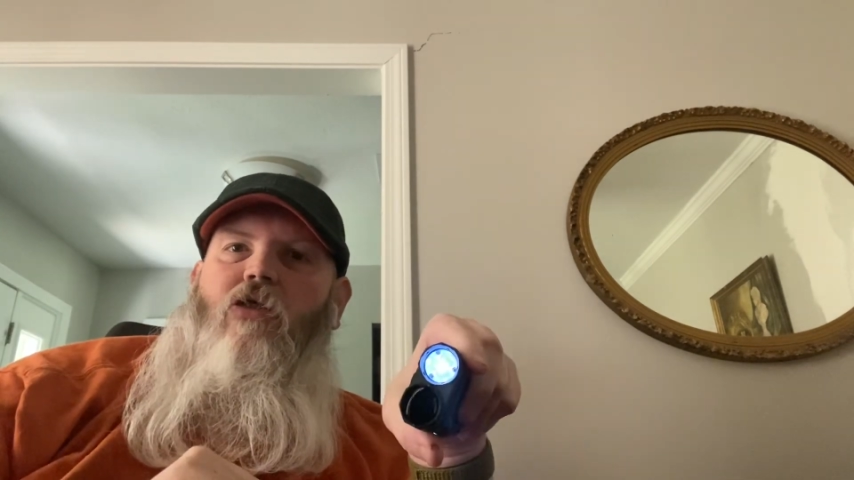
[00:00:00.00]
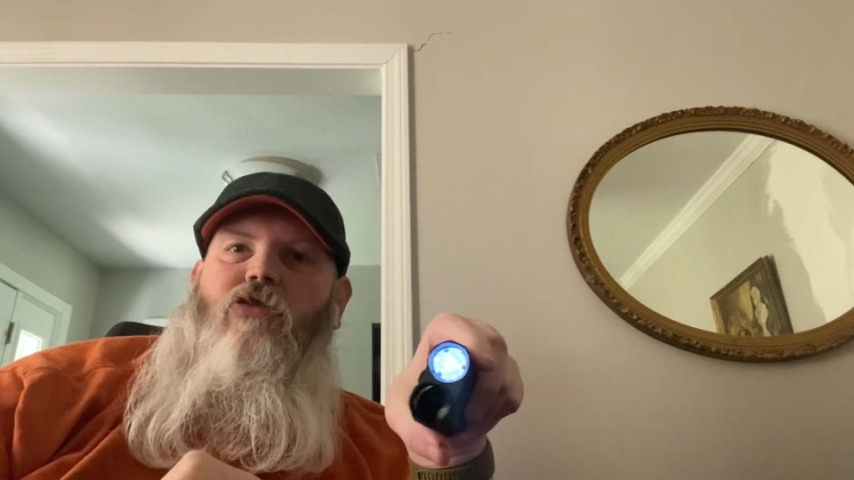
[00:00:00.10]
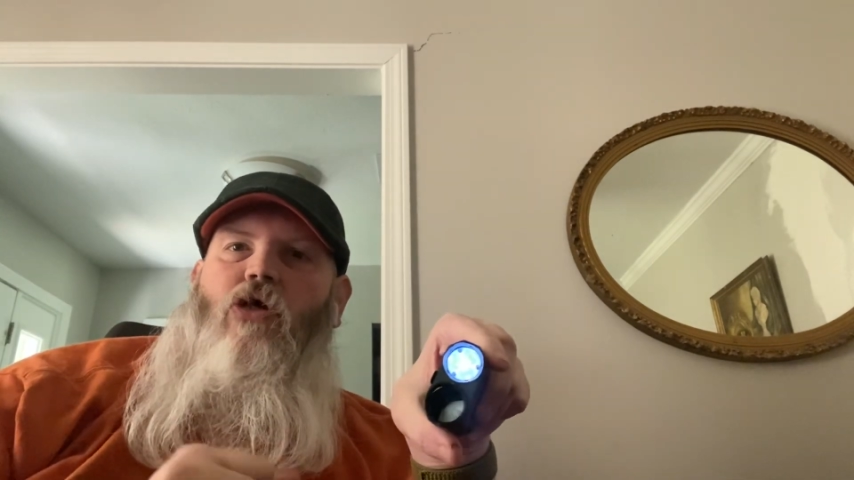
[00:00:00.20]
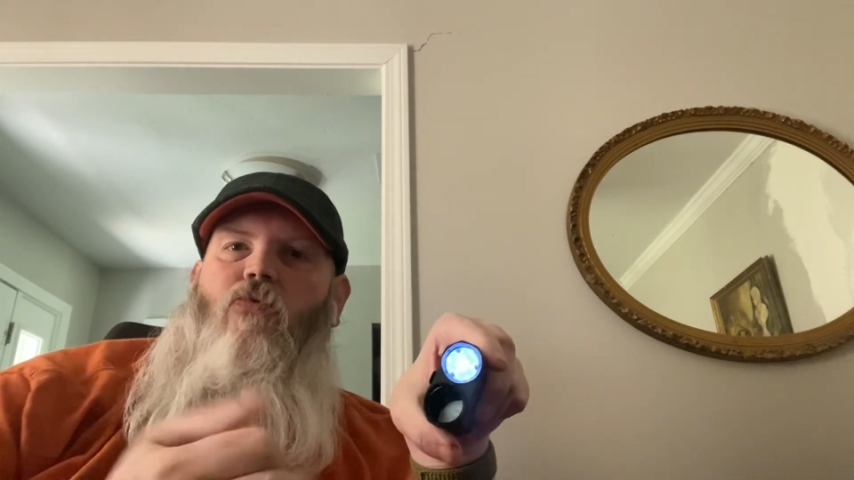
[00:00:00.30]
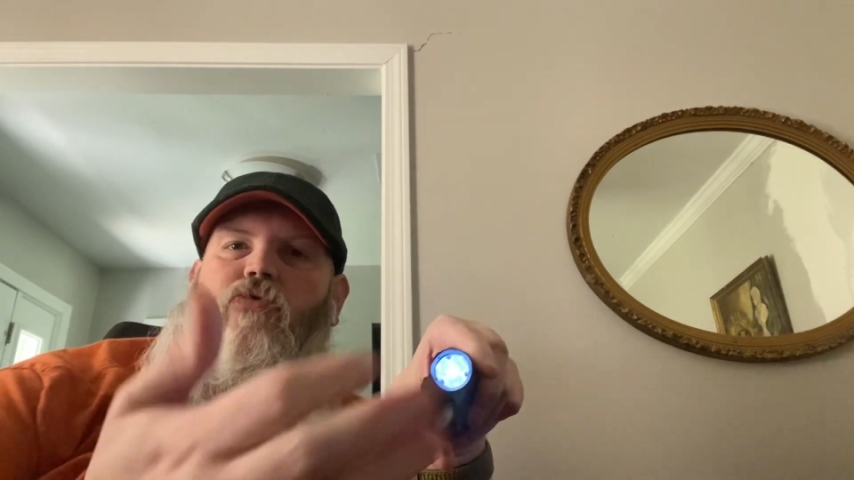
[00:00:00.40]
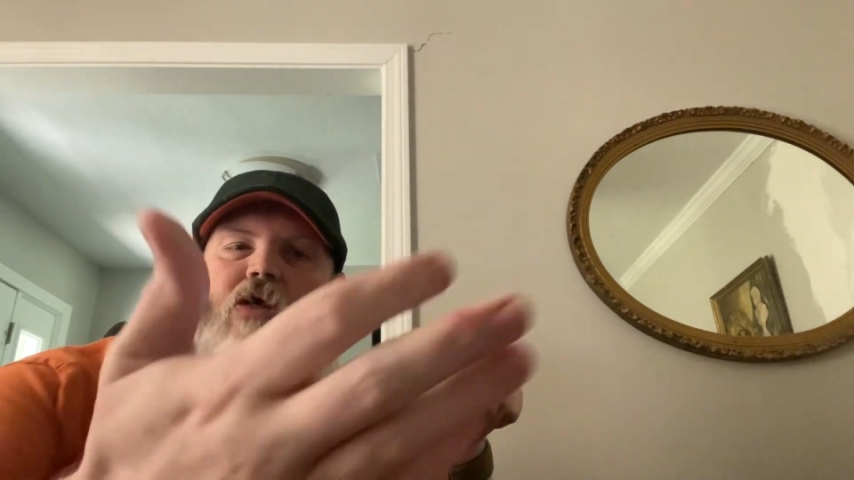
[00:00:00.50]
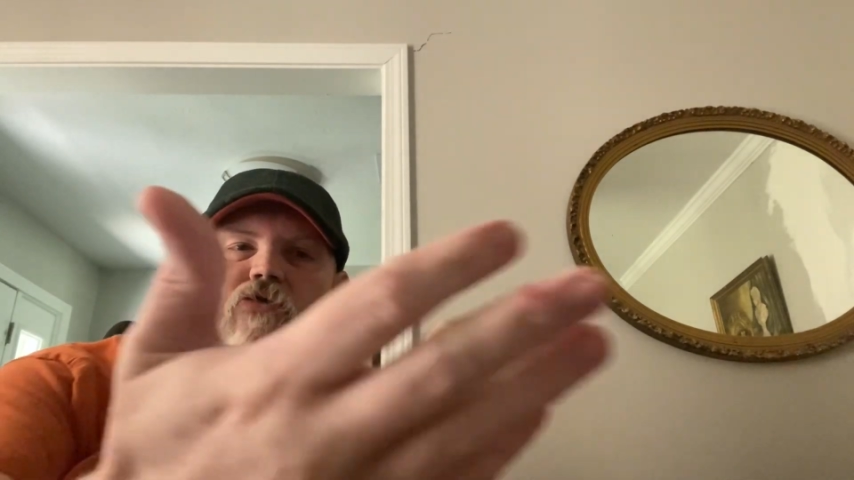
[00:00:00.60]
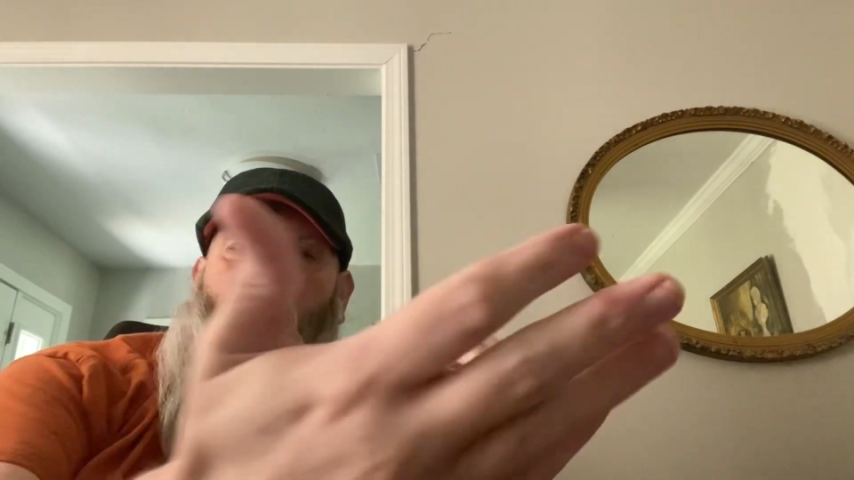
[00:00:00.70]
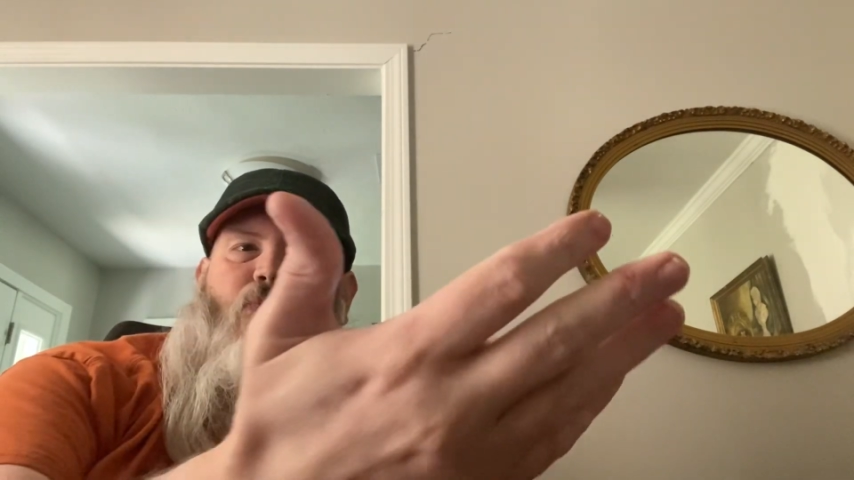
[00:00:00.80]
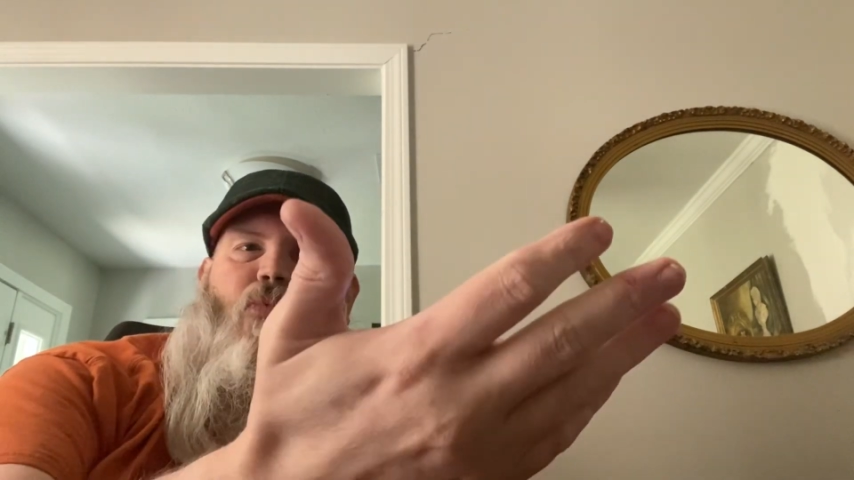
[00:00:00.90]
So
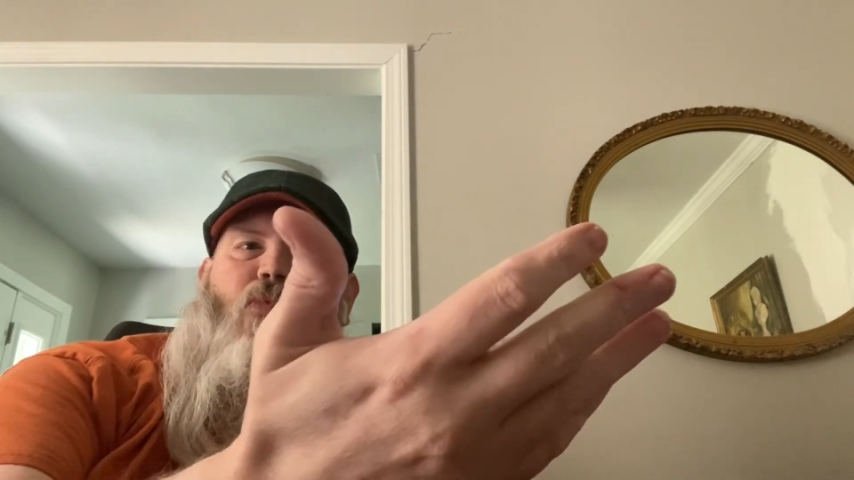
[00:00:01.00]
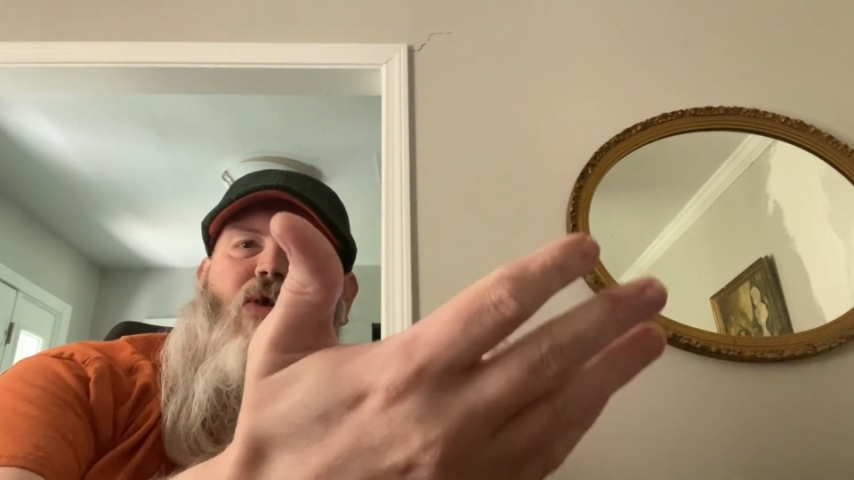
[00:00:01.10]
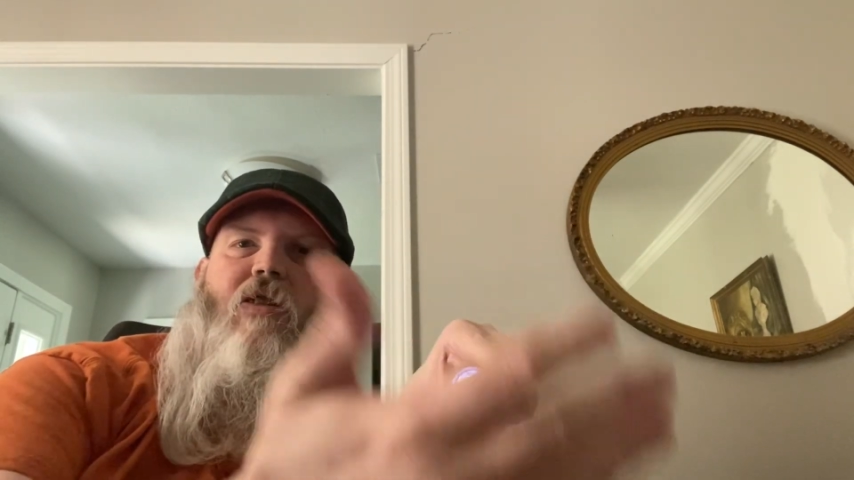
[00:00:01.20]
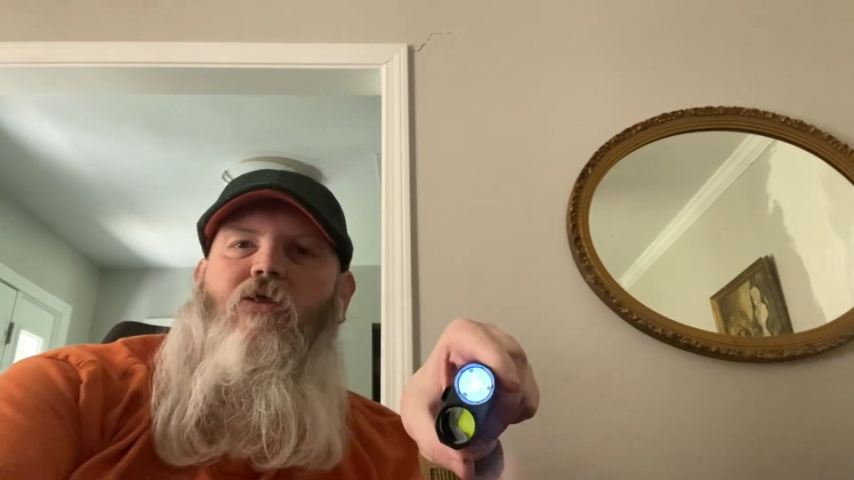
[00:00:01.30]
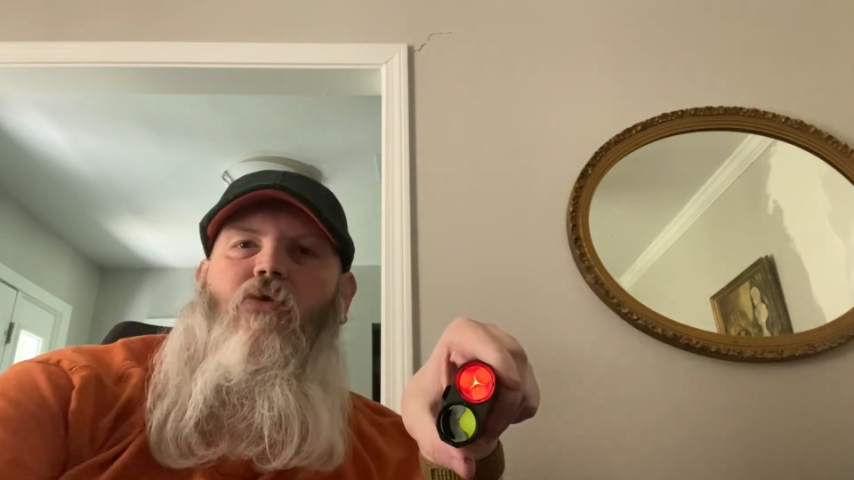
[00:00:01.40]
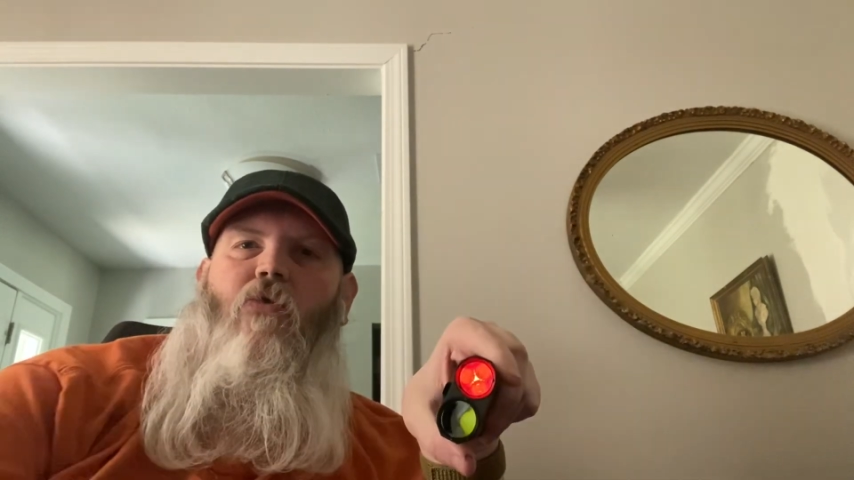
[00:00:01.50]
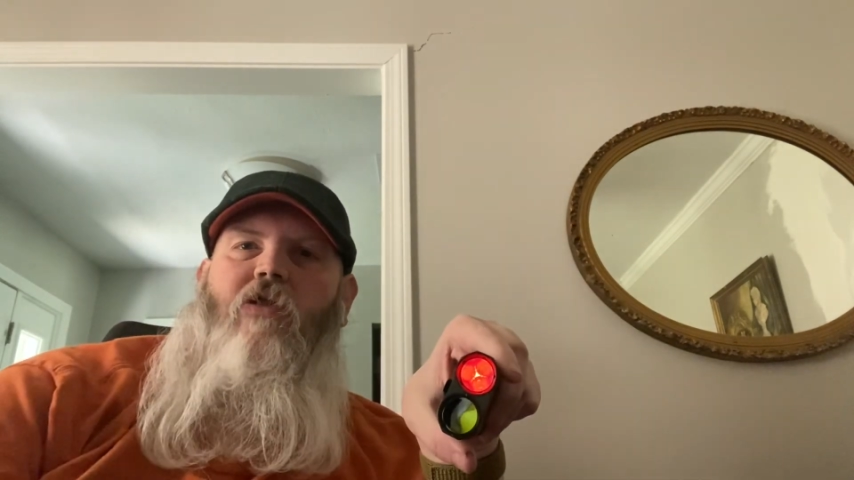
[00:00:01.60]
that's really cool.